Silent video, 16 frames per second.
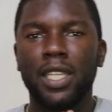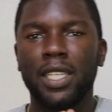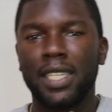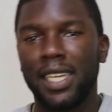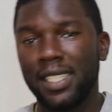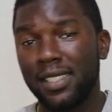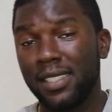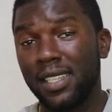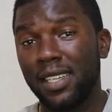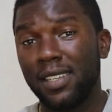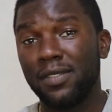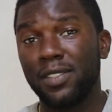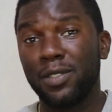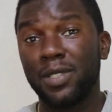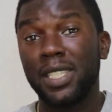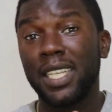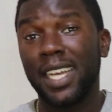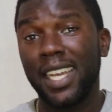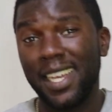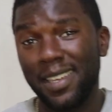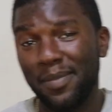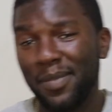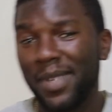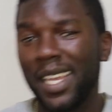that saves you
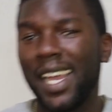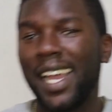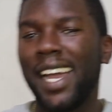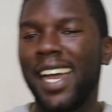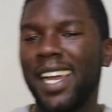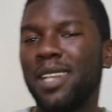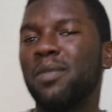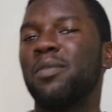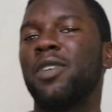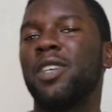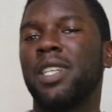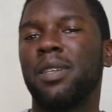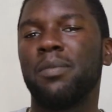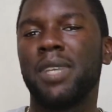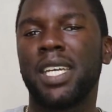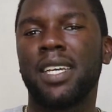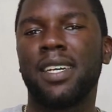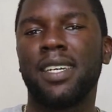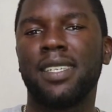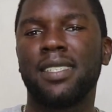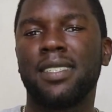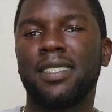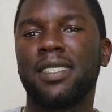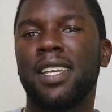time and money
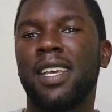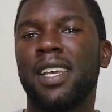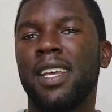because